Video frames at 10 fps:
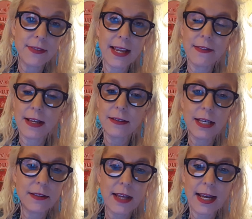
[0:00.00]
They, they,
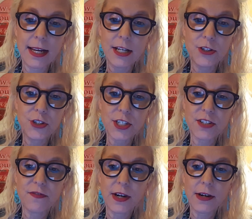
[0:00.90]
they, and it's
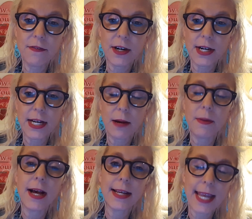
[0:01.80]
just very, very um,
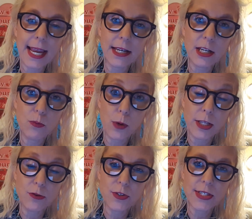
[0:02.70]
uncanny
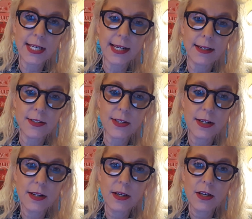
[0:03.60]
when you see it.
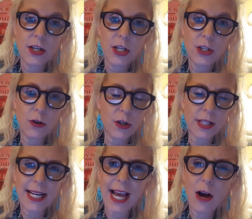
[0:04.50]
You know, you're
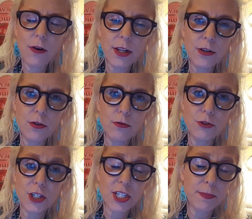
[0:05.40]
like, how can you
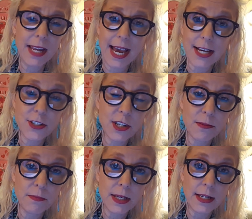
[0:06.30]
just be
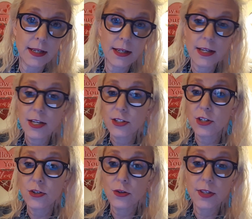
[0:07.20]
asking me
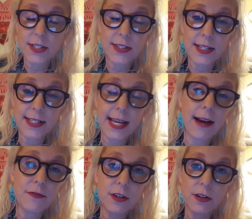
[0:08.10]
to do this and this
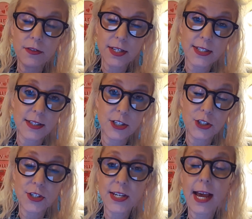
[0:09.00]
after this and this
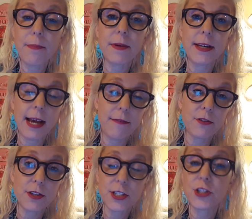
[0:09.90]
just happened,
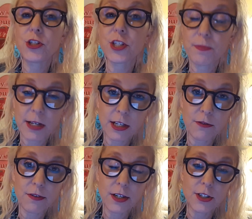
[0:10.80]
after this has just been
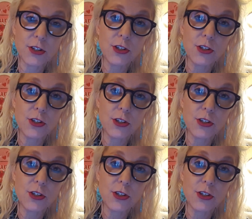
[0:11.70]
confronted?